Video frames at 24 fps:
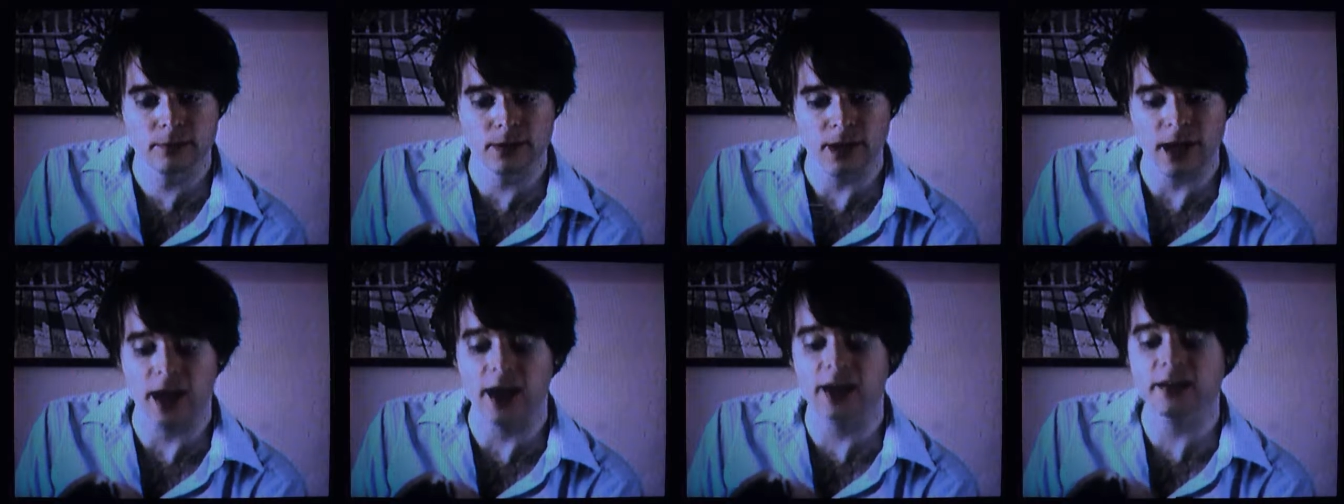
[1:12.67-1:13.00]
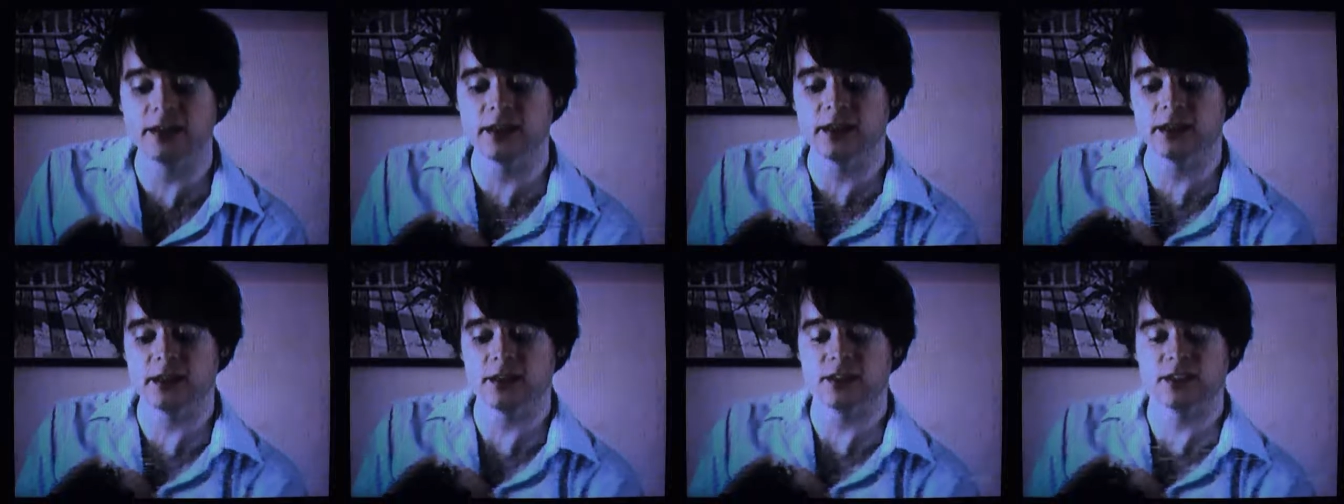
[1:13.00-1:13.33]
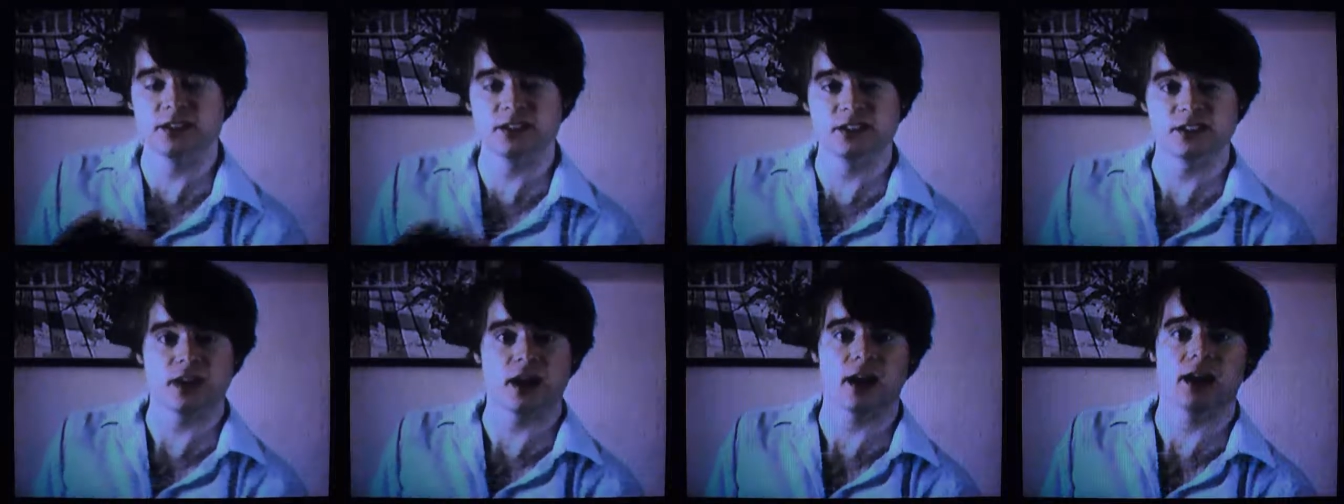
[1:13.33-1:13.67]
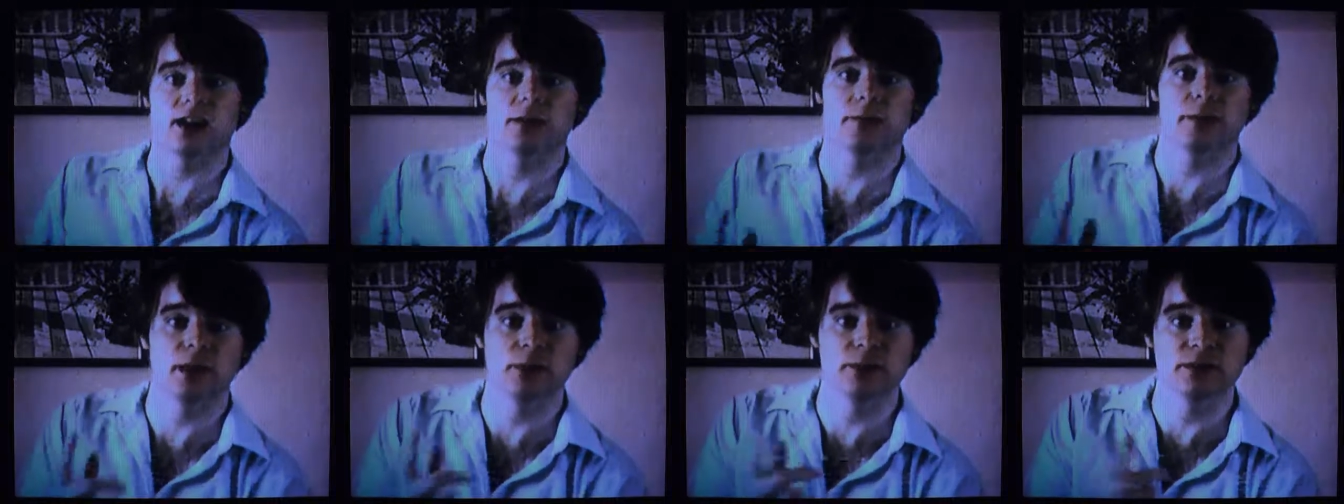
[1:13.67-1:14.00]
I think this is
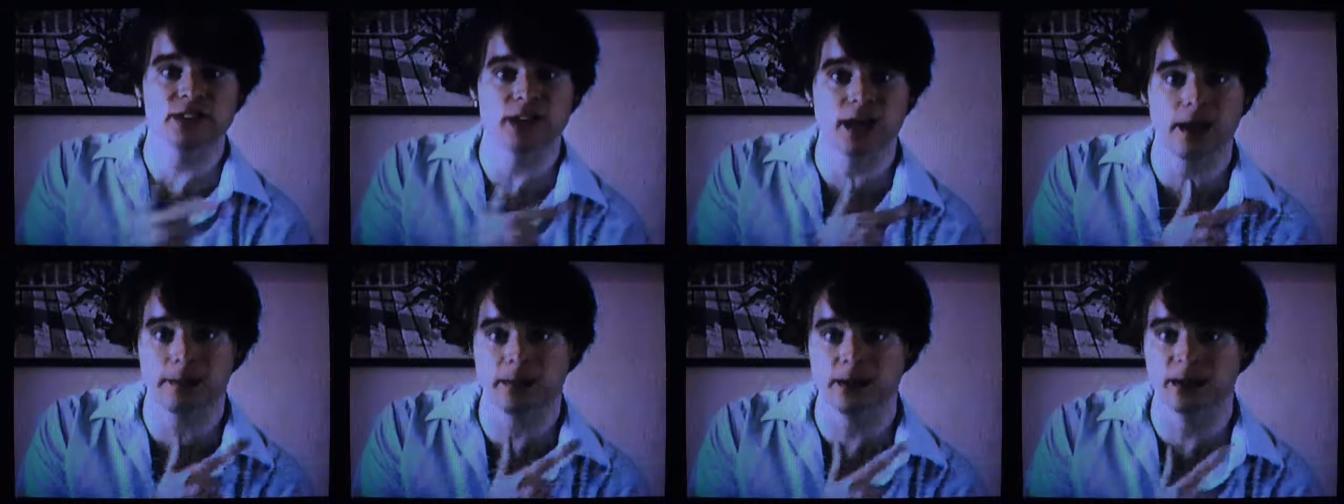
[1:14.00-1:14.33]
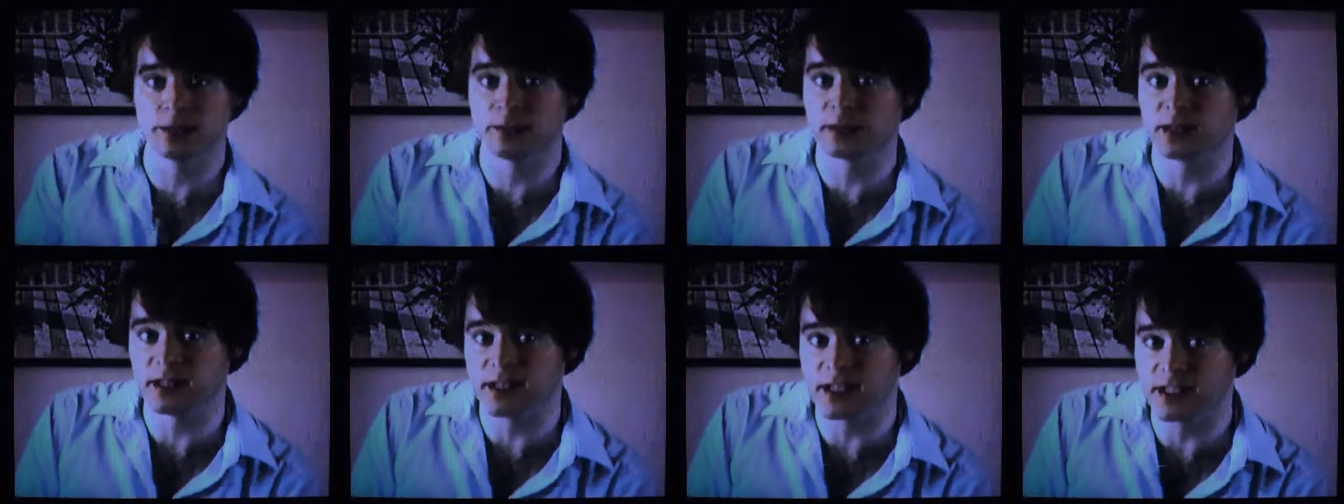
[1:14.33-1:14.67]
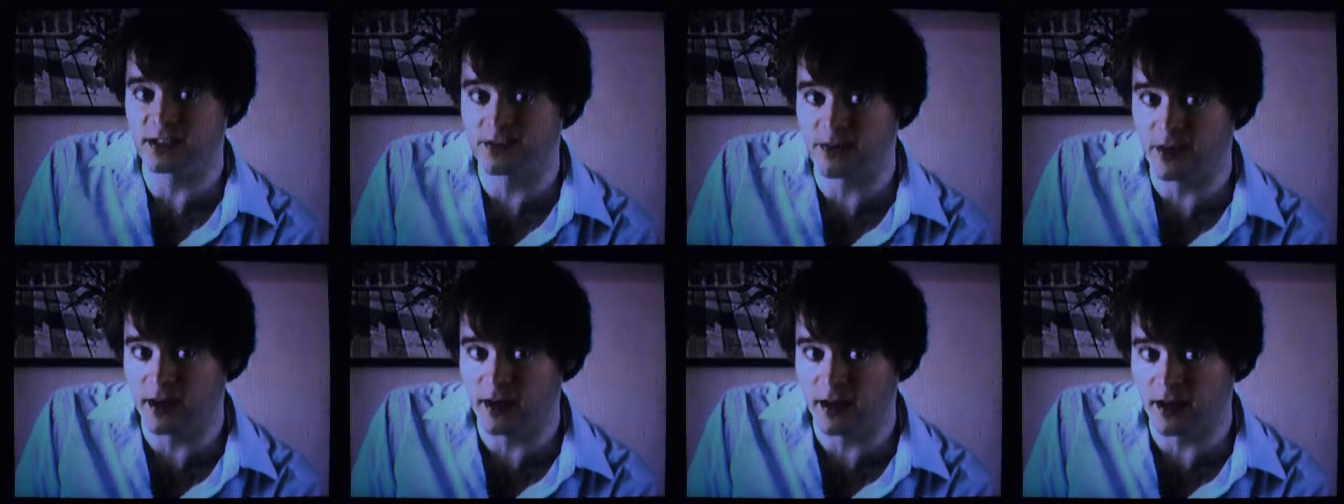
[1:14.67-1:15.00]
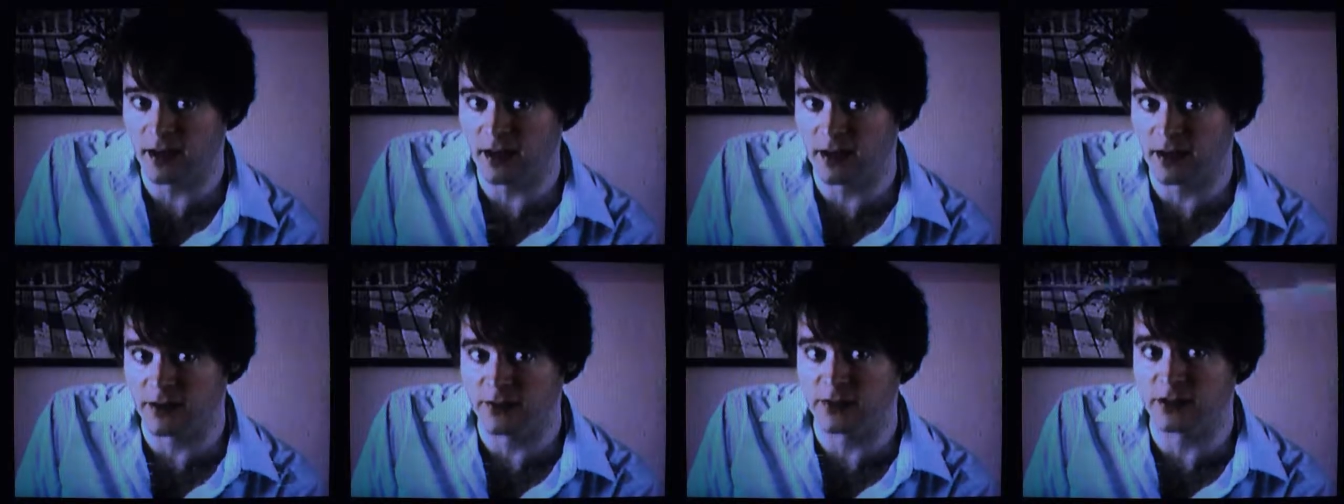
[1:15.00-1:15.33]
talking about what's happening in the Middle East right
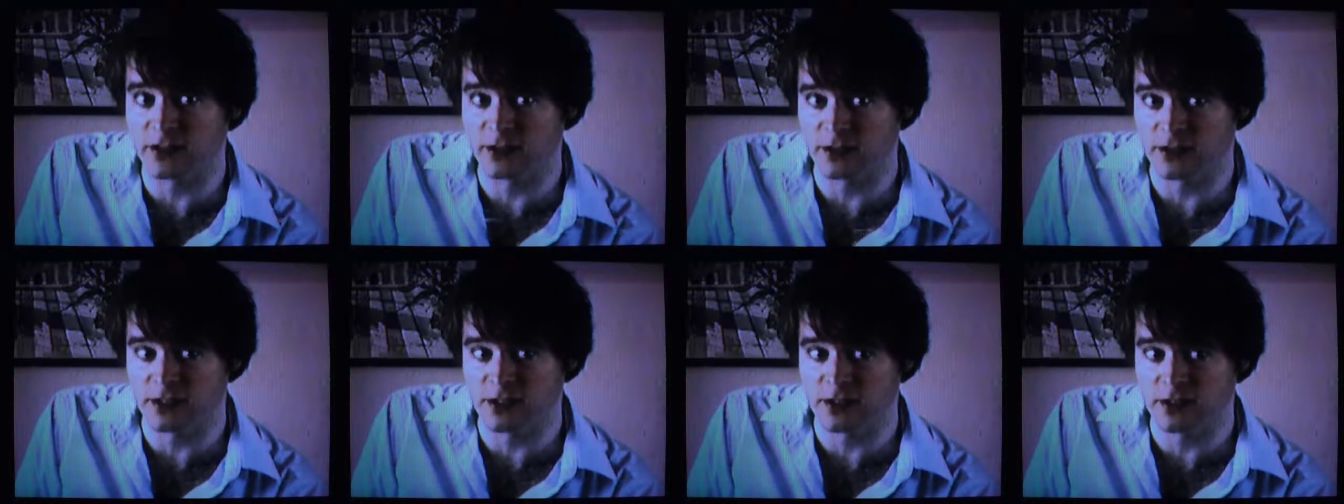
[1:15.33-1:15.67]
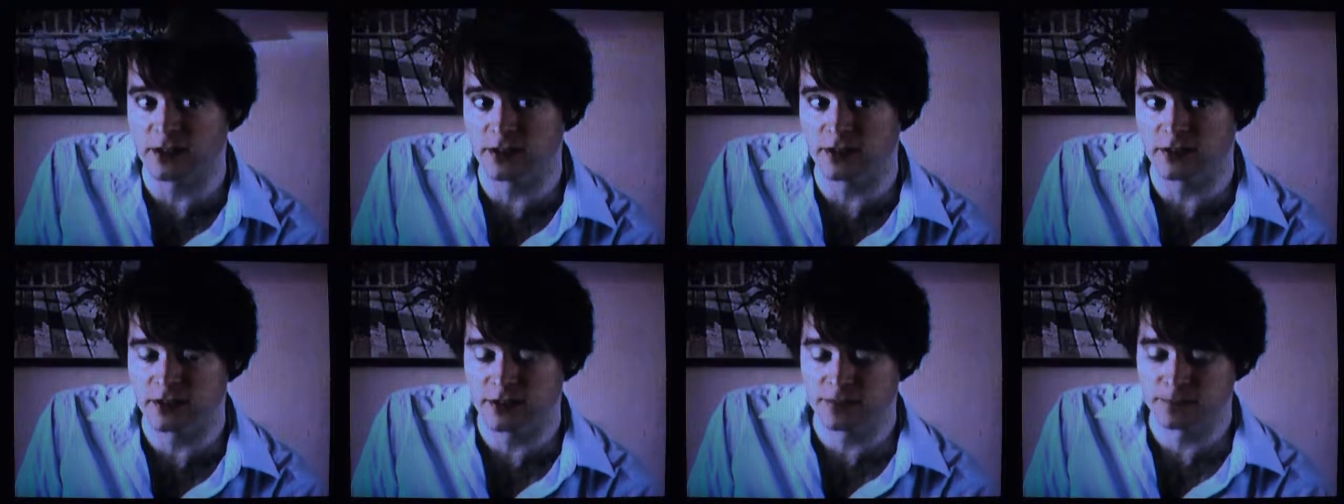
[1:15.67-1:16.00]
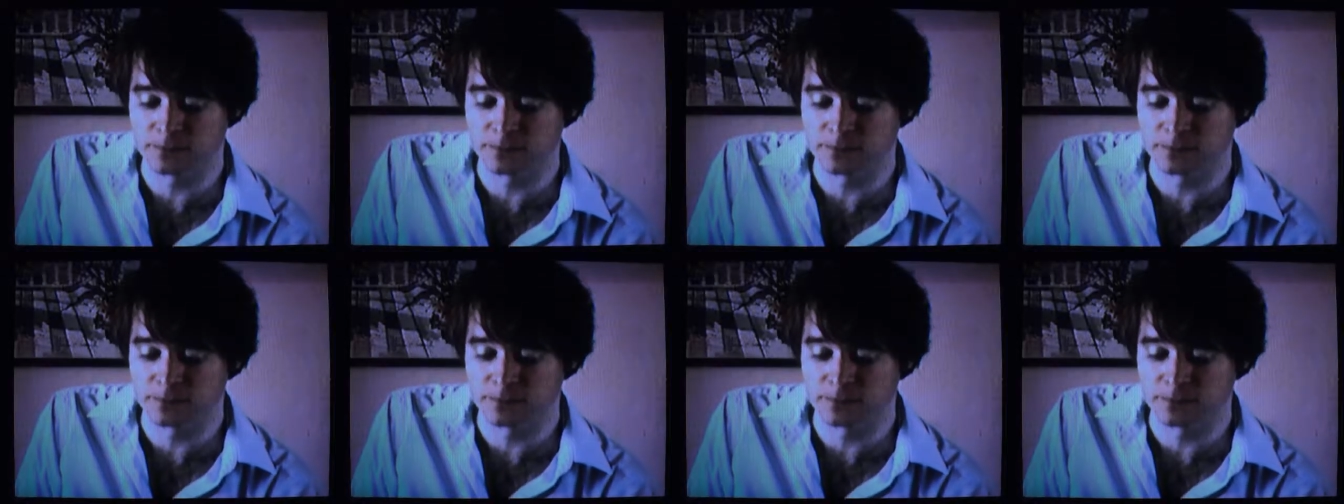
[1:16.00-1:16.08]
now, if you know the truth.